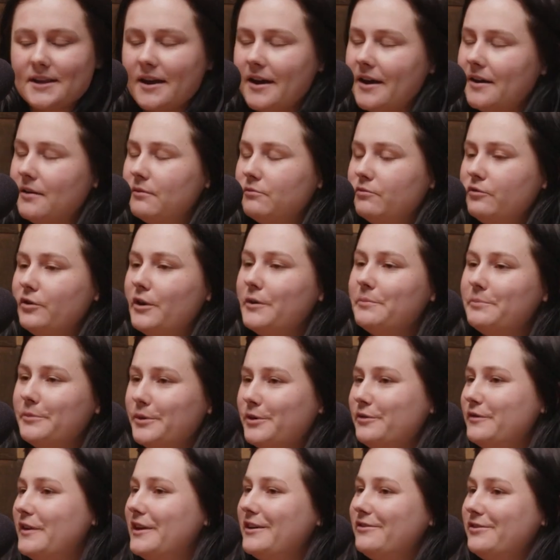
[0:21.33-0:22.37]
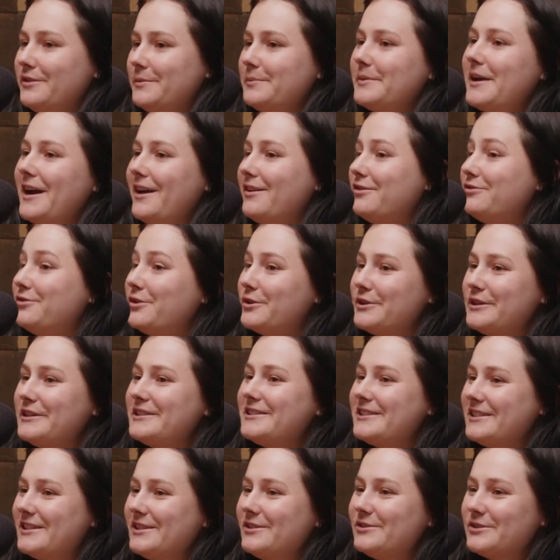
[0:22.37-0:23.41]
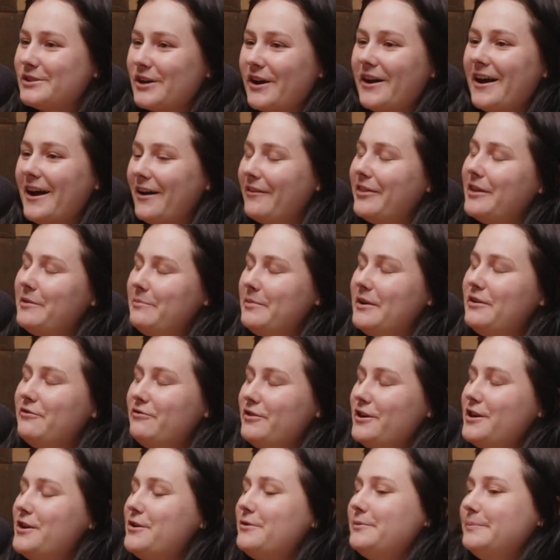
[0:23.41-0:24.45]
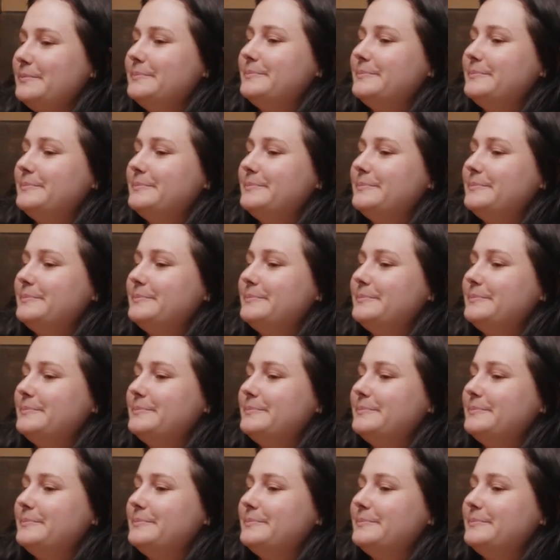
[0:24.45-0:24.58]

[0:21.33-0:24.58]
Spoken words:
from moving from California to Utah, how they've been for you?